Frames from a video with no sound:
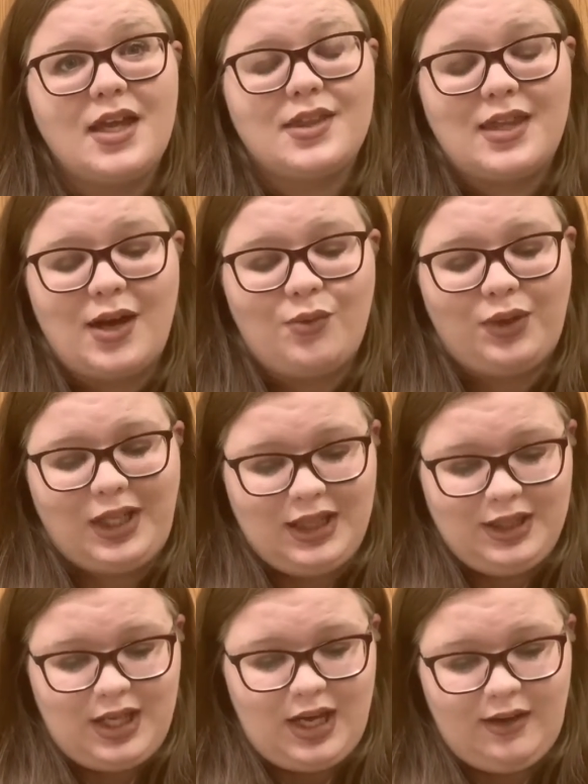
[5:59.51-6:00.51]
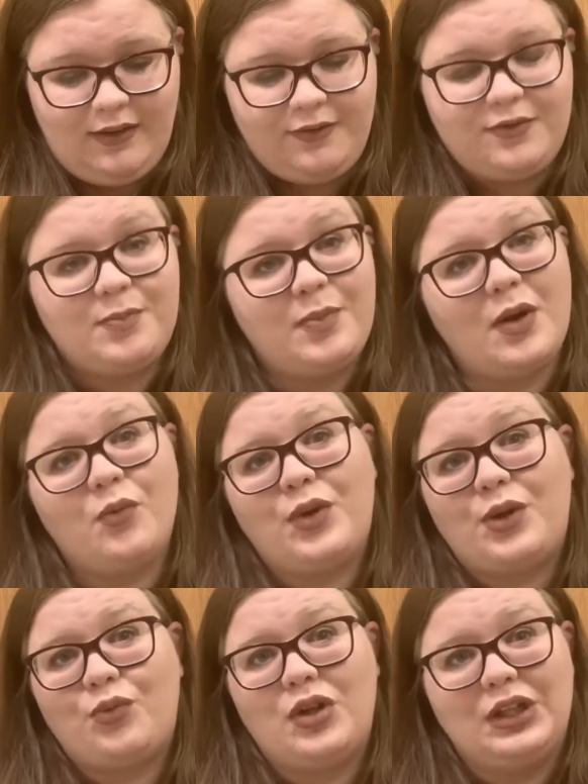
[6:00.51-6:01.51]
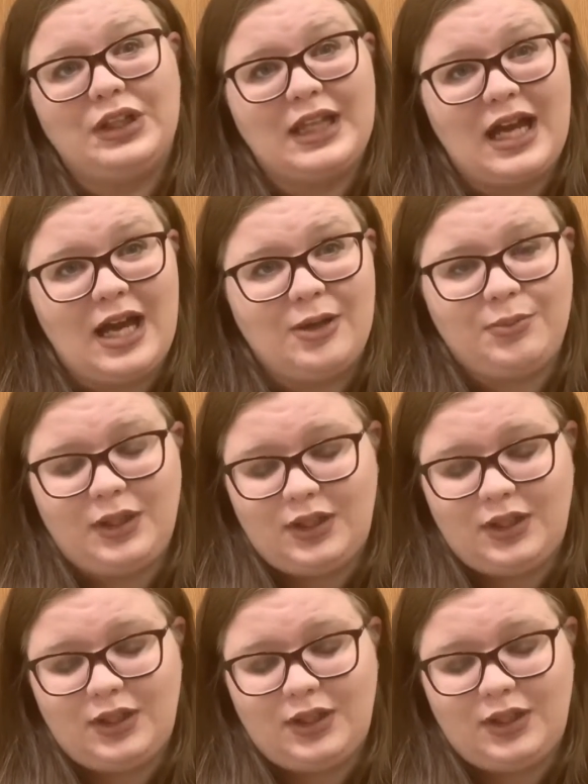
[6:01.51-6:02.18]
that we loved, but we will not be